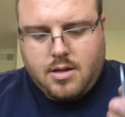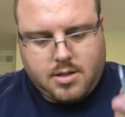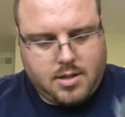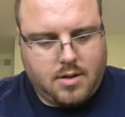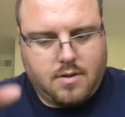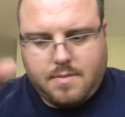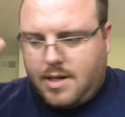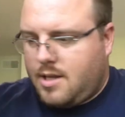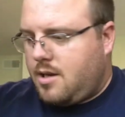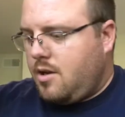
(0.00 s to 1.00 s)
So I'm going to
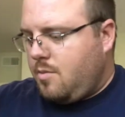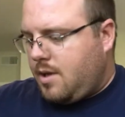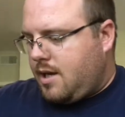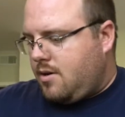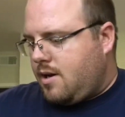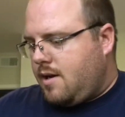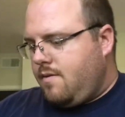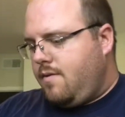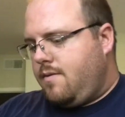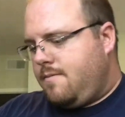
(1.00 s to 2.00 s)
get the new blade
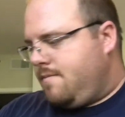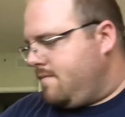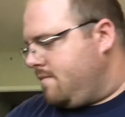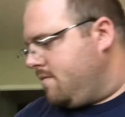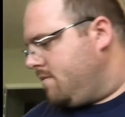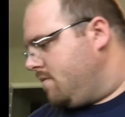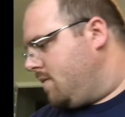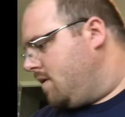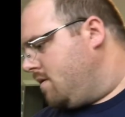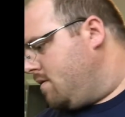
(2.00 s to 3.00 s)
drive.
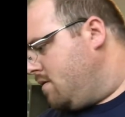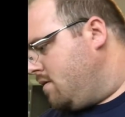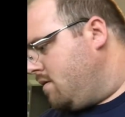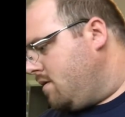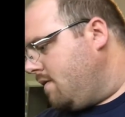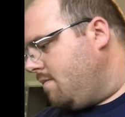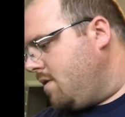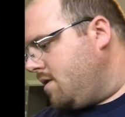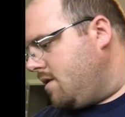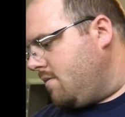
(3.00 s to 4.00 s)
A
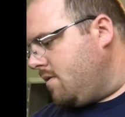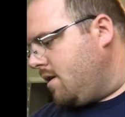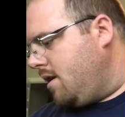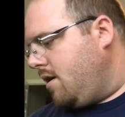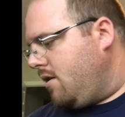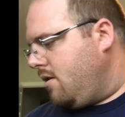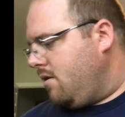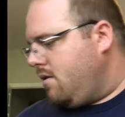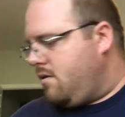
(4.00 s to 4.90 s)
bunch of them here.